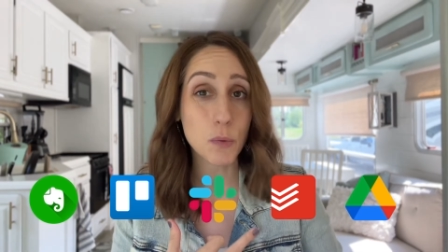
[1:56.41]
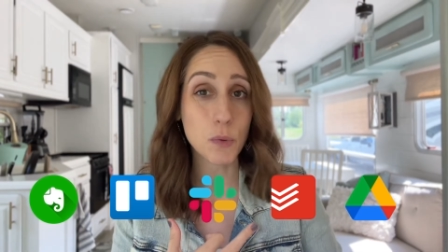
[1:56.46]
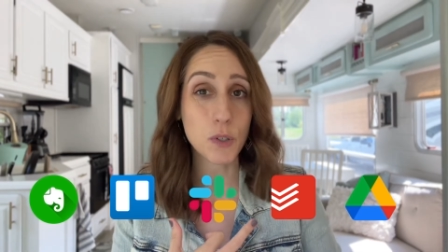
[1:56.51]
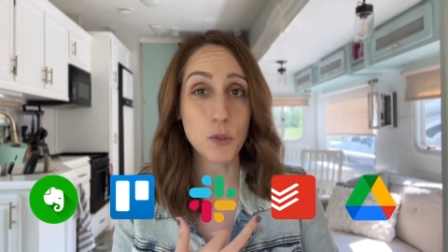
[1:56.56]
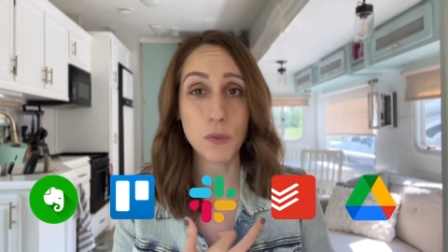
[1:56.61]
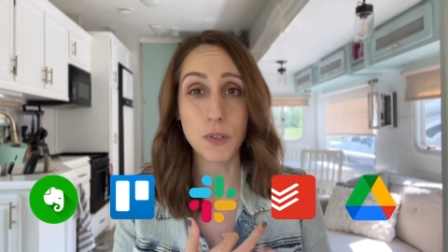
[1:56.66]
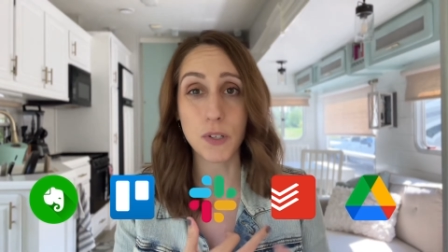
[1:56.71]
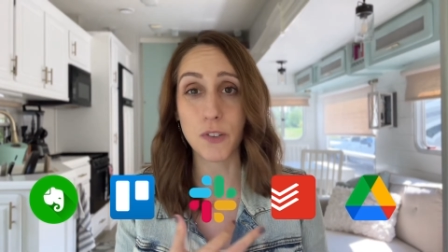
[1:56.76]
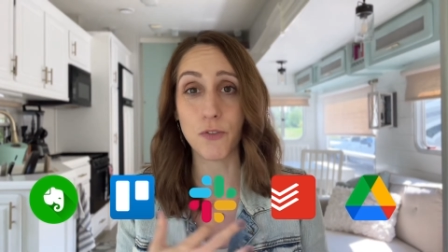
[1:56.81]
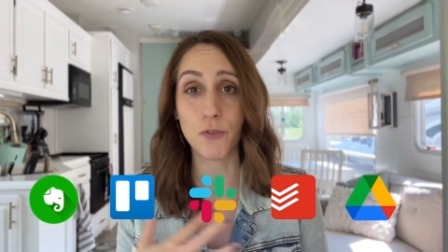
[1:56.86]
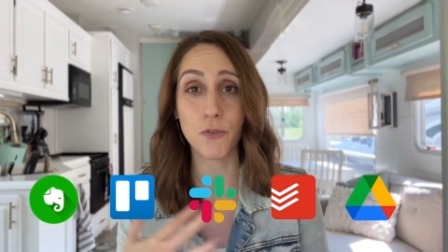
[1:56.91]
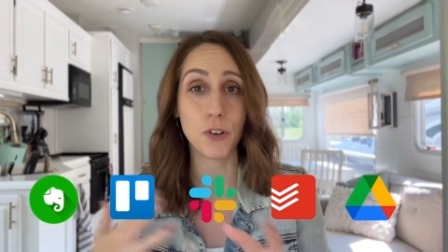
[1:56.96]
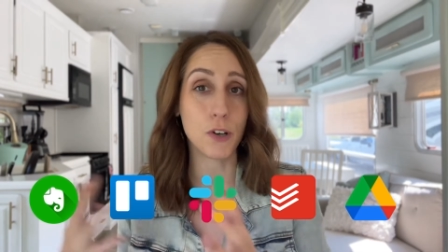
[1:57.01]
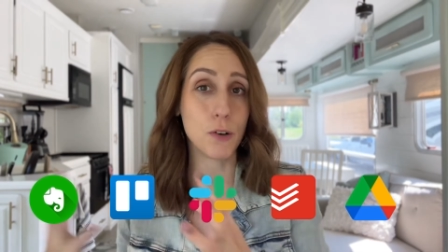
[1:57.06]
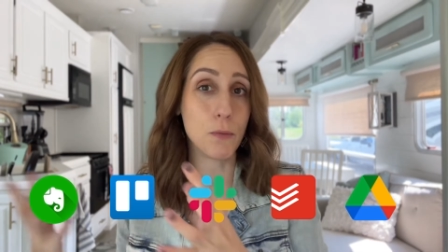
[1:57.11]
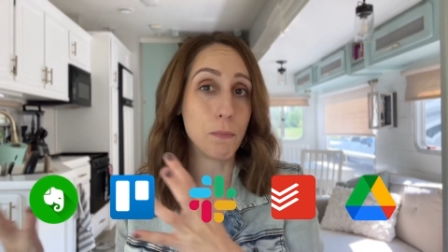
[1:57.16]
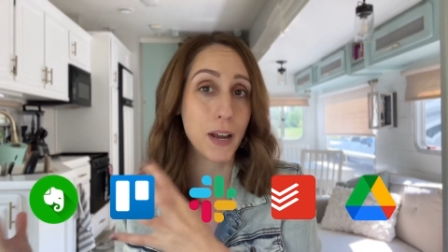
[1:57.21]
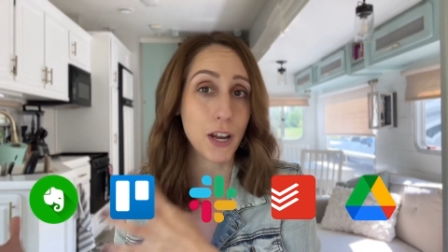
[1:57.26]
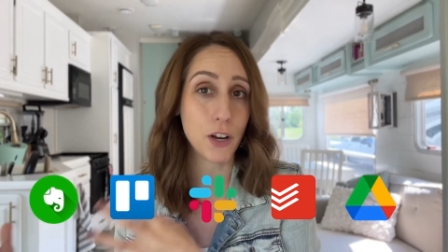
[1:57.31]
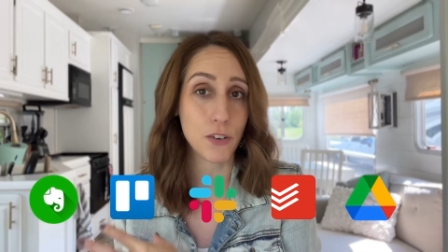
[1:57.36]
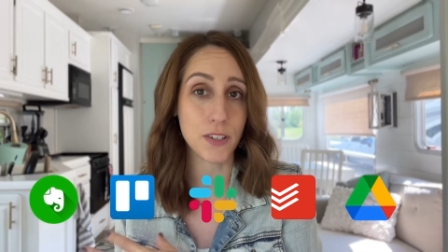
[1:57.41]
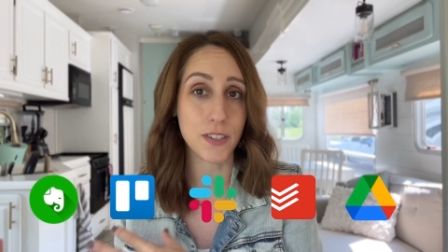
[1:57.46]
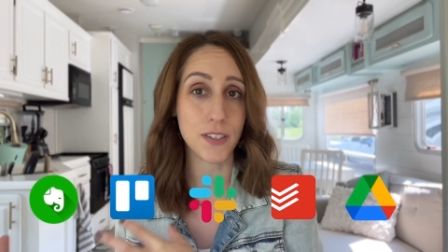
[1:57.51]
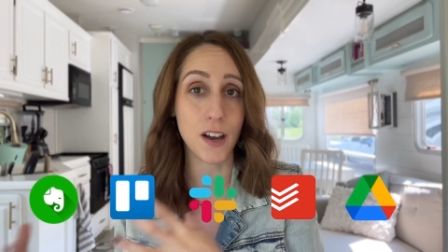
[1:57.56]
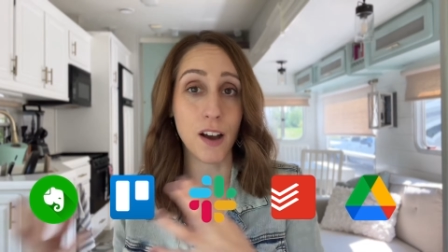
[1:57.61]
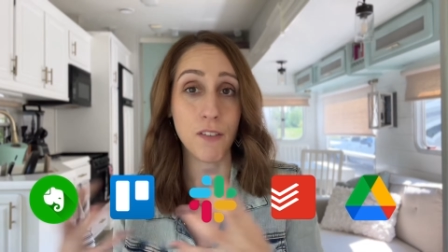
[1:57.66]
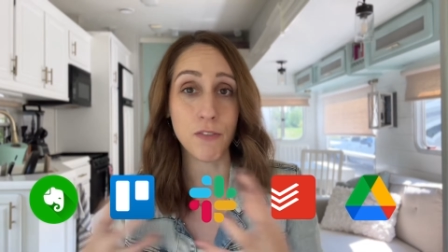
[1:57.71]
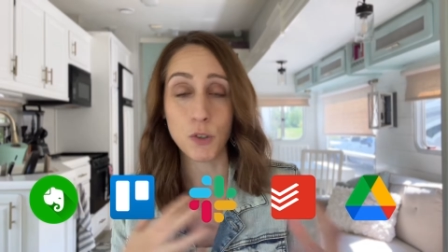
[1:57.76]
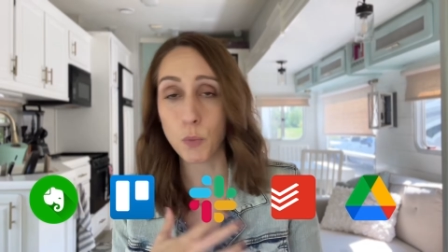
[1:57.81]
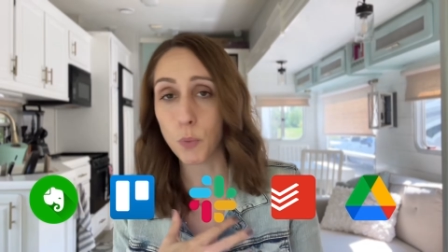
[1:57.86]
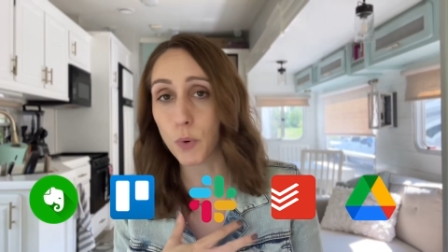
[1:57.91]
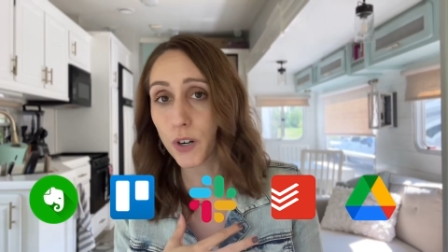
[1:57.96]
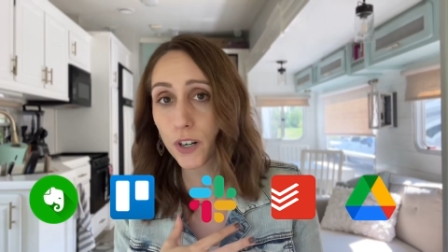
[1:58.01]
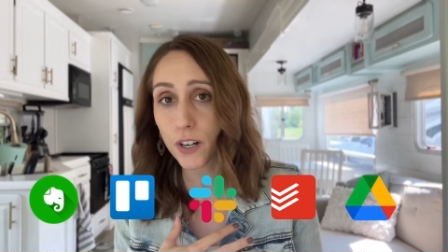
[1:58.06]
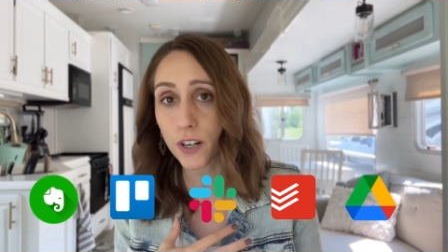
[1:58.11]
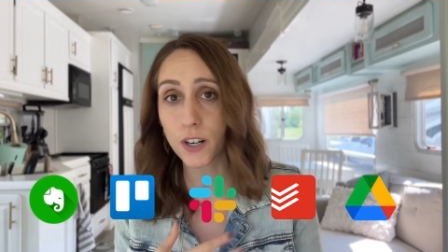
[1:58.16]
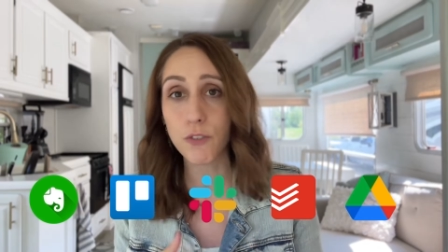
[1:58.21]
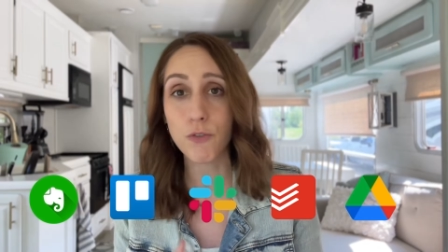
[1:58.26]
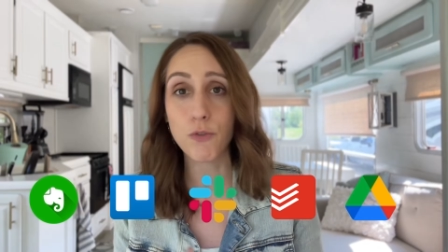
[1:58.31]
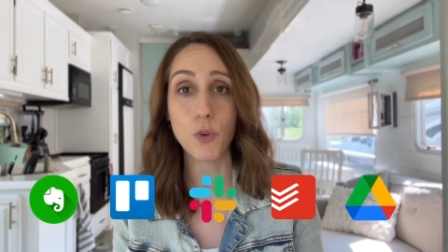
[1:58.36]
which was for Microsoft
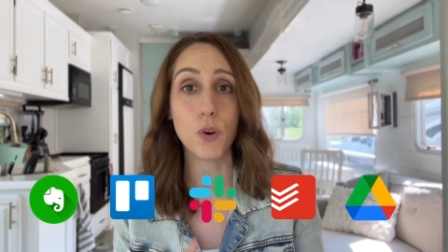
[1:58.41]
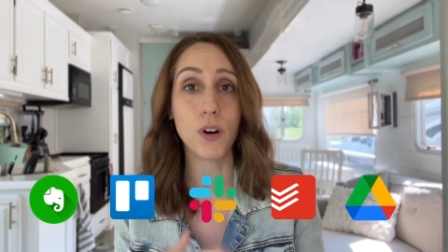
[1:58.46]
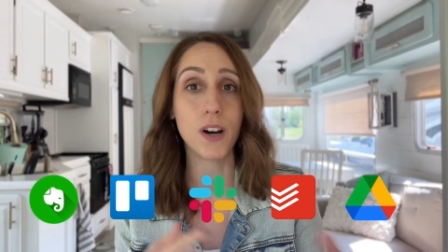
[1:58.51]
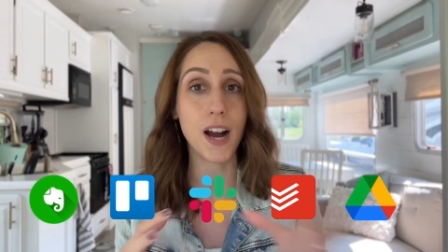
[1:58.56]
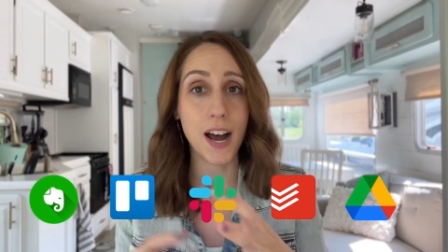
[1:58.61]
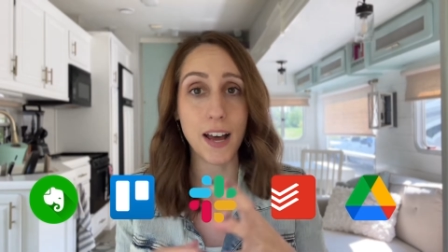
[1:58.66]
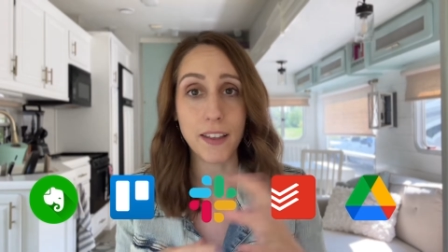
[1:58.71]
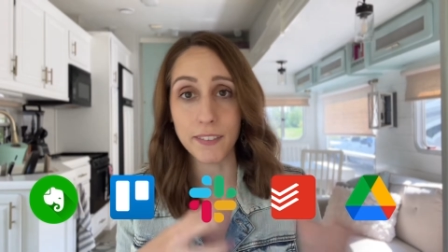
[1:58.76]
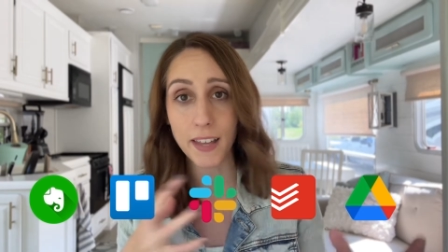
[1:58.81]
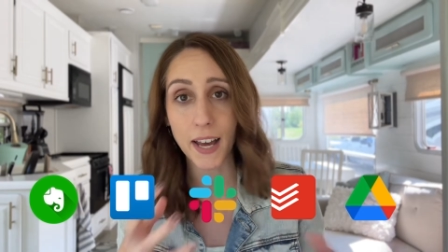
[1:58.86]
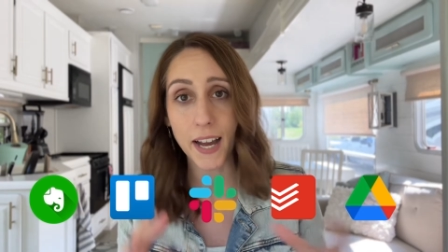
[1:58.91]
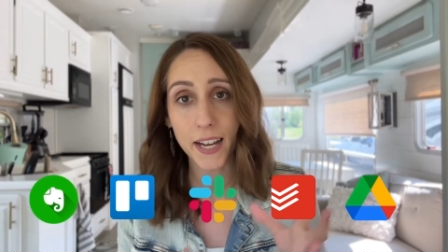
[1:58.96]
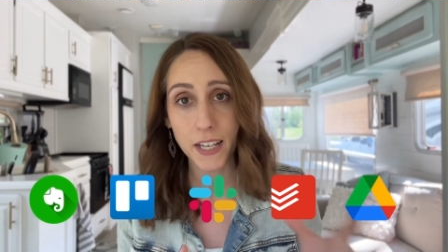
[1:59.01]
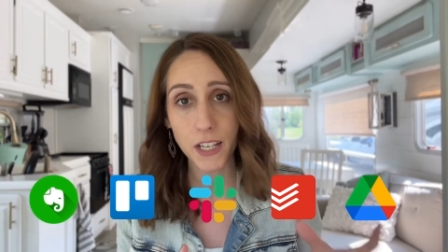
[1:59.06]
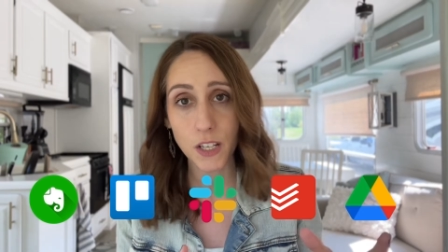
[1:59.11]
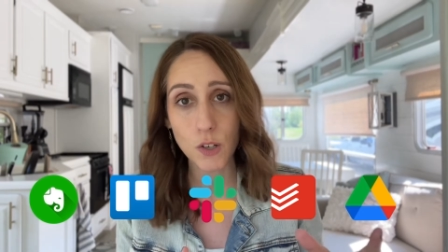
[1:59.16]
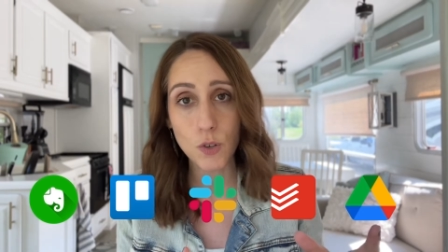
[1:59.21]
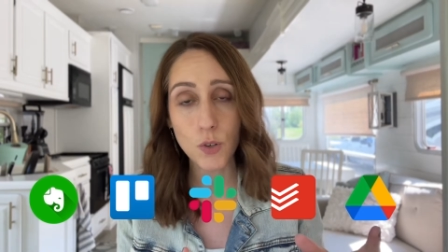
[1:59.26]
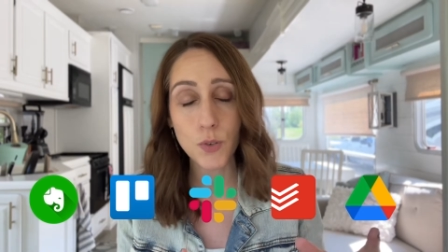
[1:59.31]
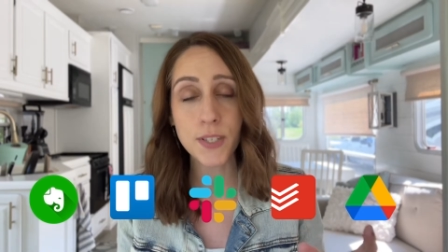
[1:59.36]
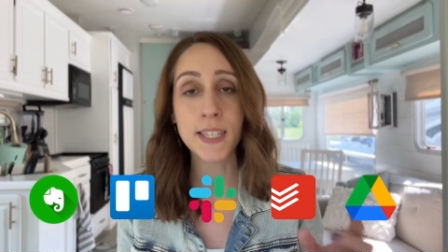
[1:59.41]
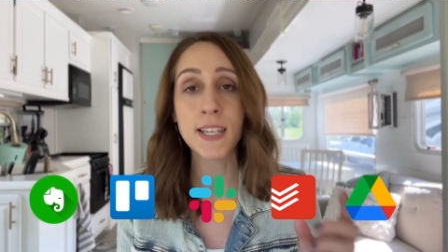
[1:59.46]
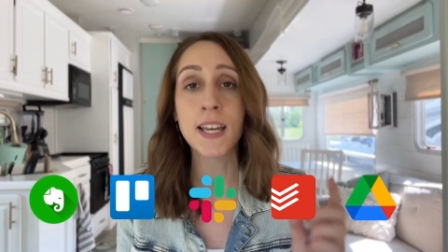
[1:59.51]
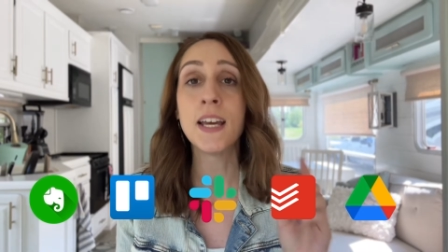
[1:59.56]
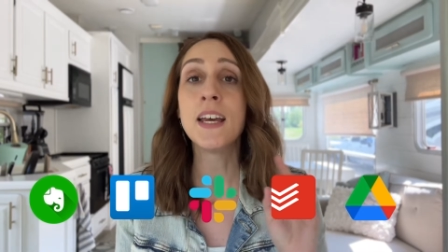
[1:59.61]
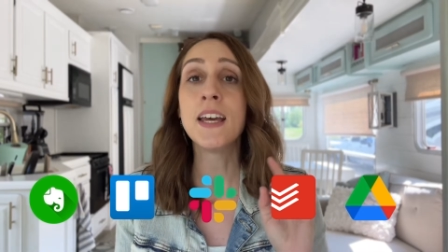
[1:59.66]
Word for online use.